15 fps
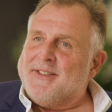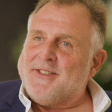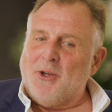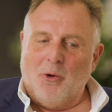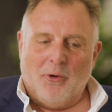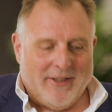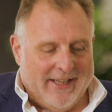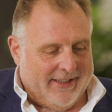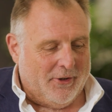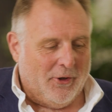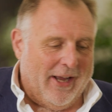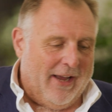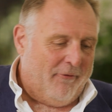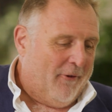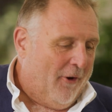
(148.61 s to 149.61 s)
so that you
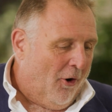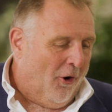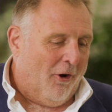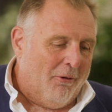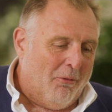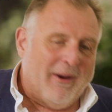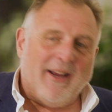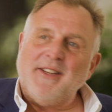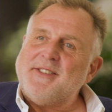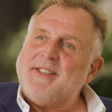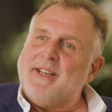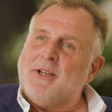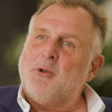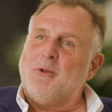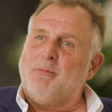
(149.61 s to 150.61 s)
have always
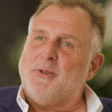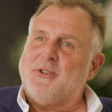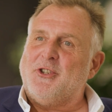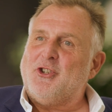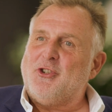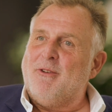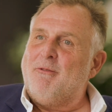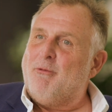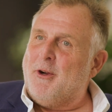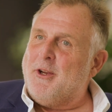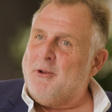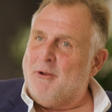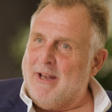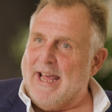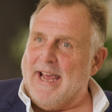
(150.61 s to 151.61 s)
a good position for
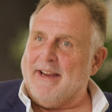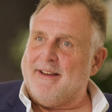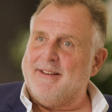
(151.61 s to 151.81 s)
your leg.